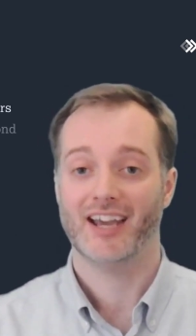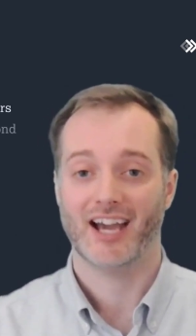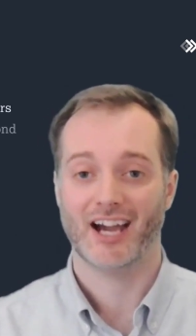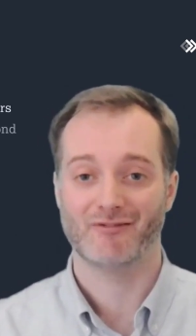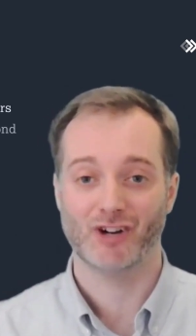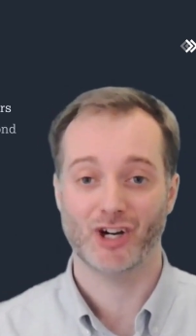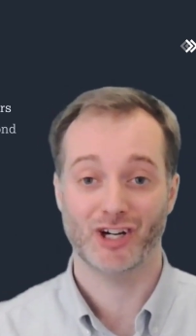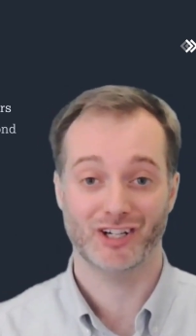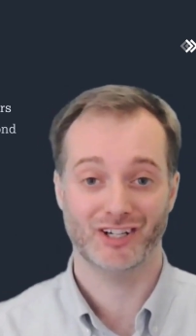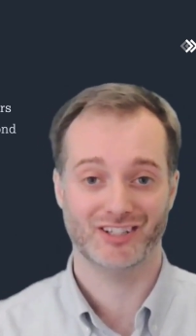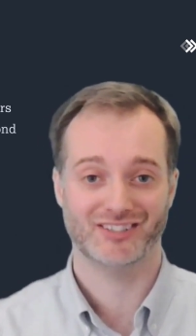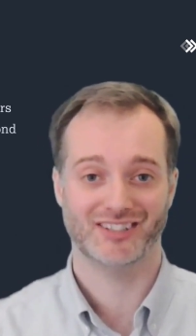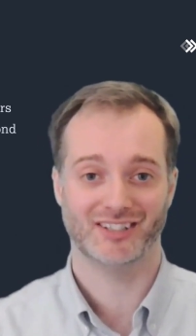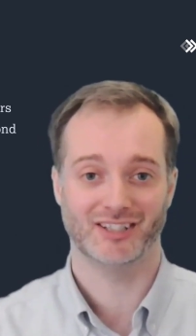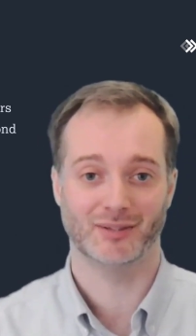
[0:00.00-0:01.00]
and
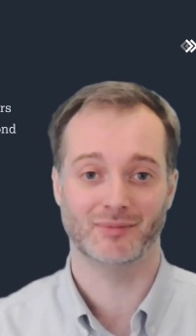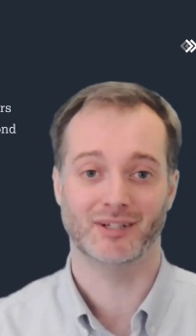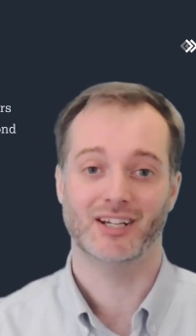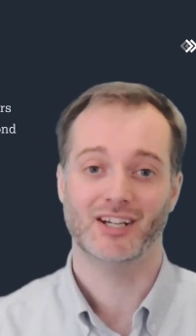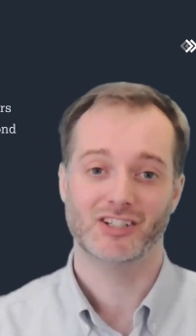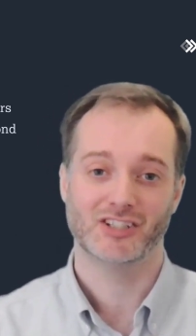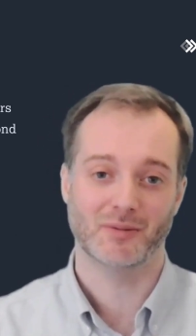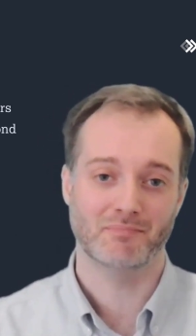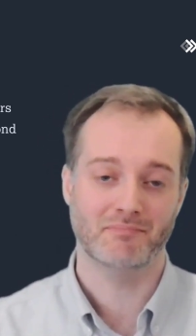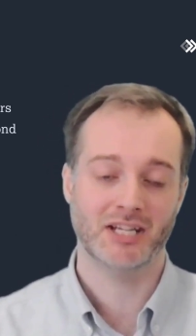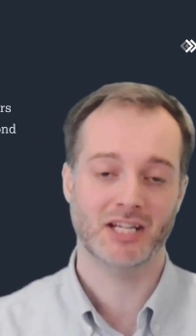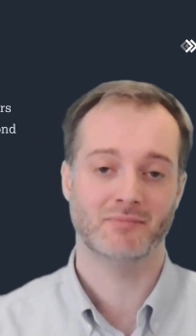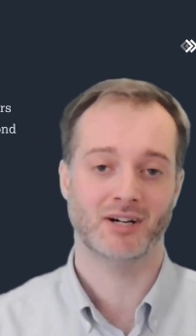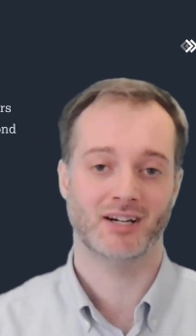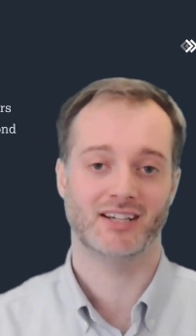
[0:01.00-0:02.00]
rehearsing them to
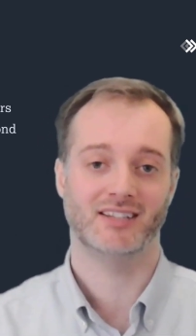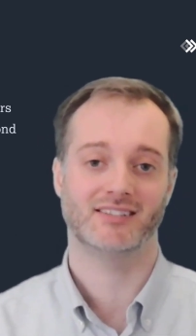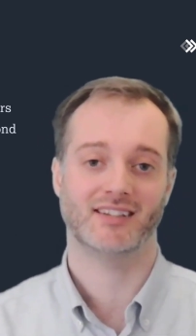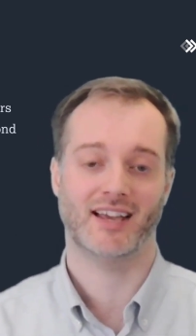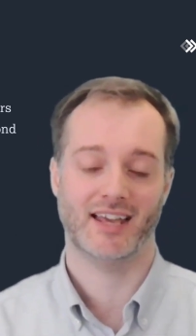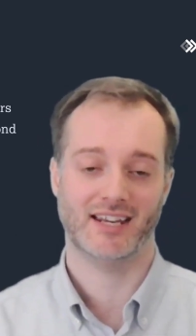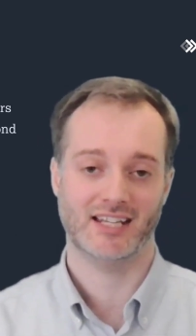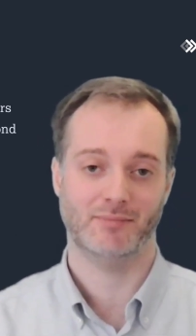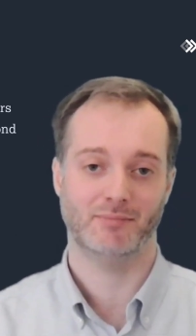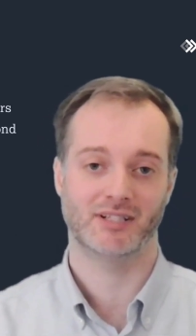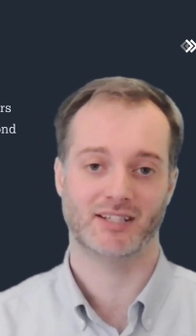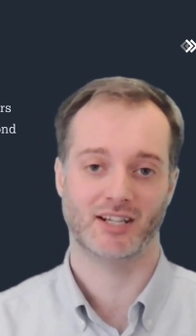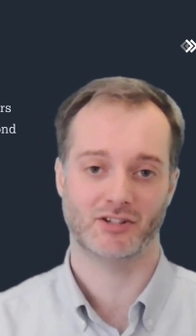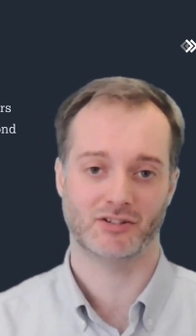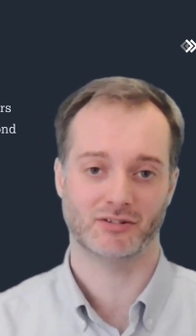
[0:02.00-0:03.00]
minimize any
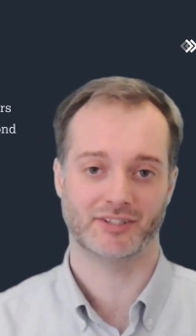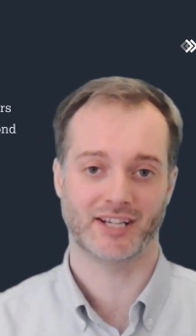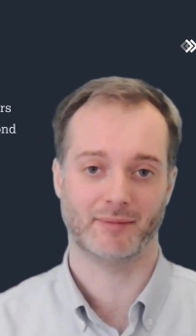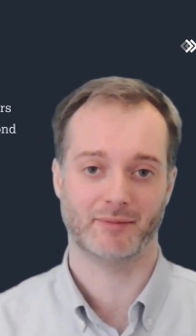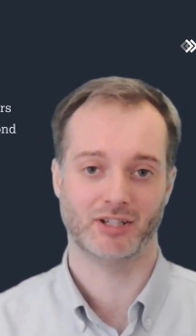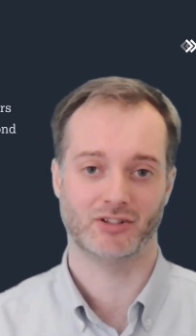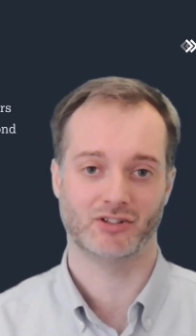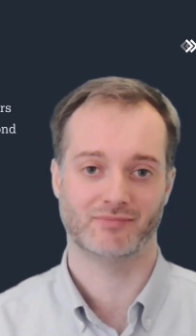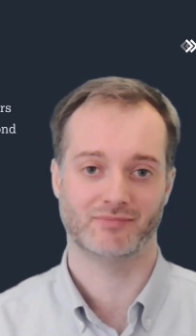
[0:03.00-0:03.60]
potential damage.